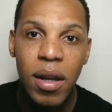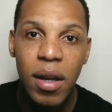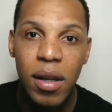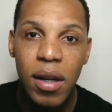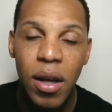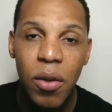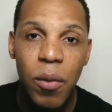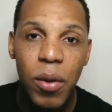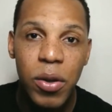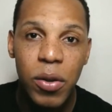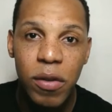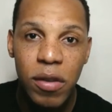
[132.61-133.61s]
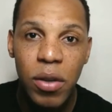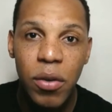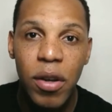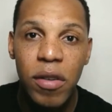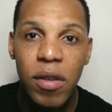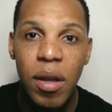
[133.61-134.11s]
The other one to consider
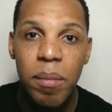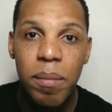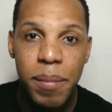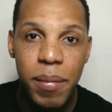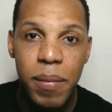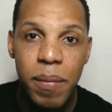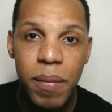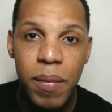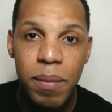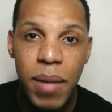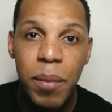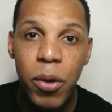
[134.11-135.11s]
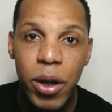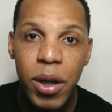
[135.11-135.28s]
is memory.